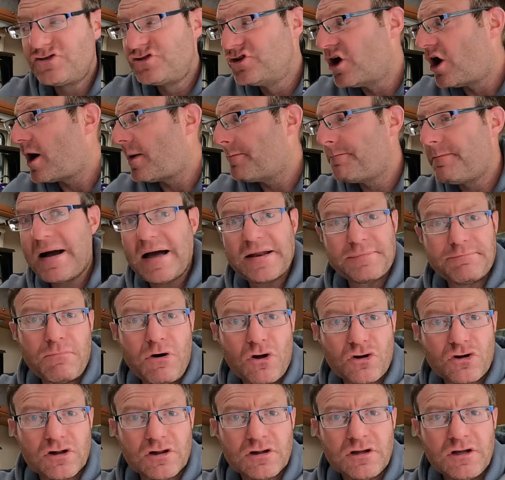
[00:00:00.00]
is not a bad
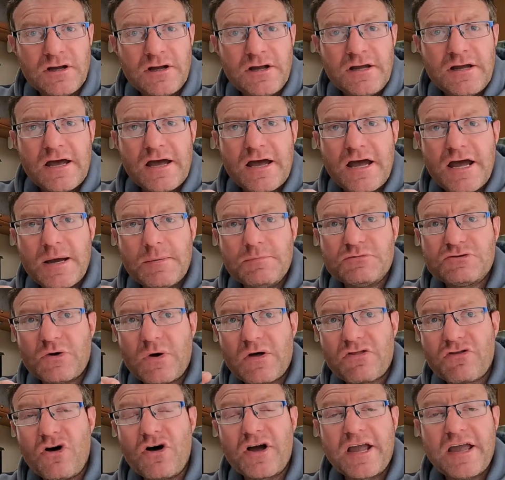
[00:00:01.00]
model, so
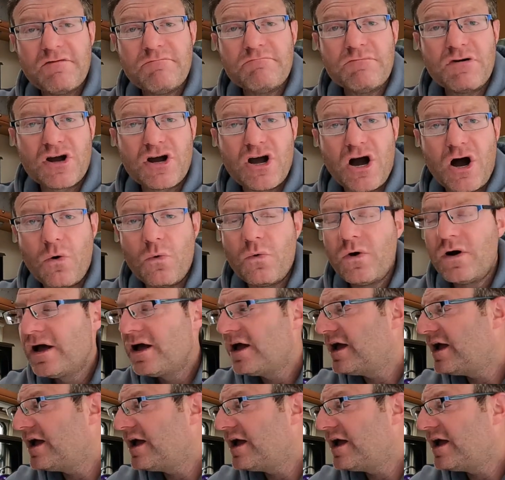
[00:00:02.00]
I thought I'd give them a go.